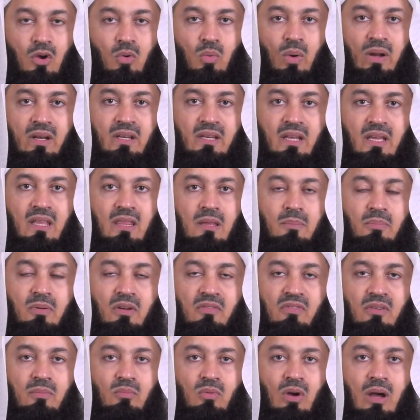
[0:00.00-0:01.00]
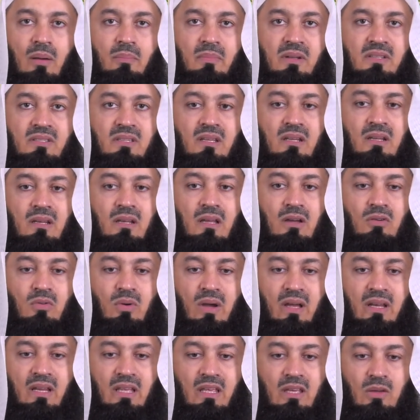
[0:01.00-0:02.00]
One day the Prophet Muhammad sallallahu
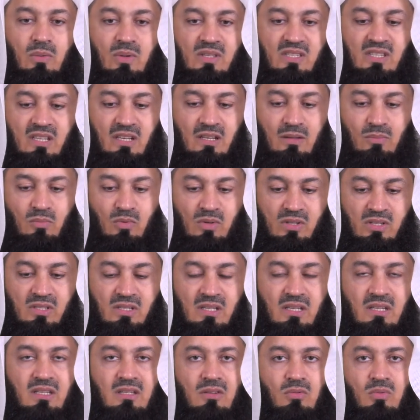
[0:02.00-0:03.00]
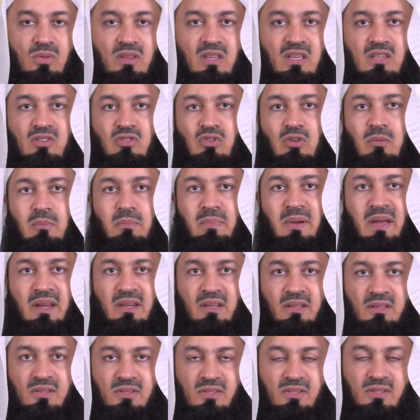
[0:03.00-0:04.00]
alayhi wa sallam was seated with his
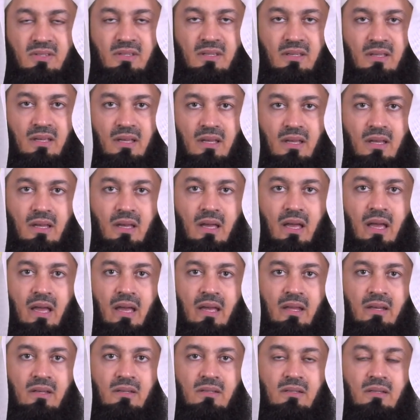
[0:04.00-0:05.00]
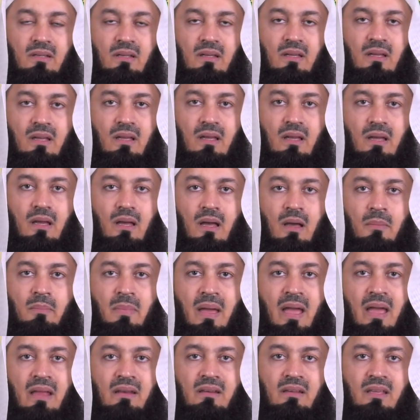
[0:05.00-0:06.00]
companions and a
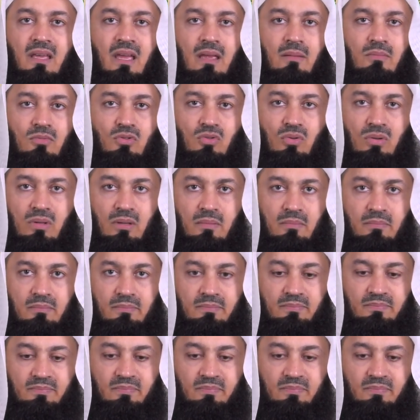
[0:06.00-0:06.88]
man came to him.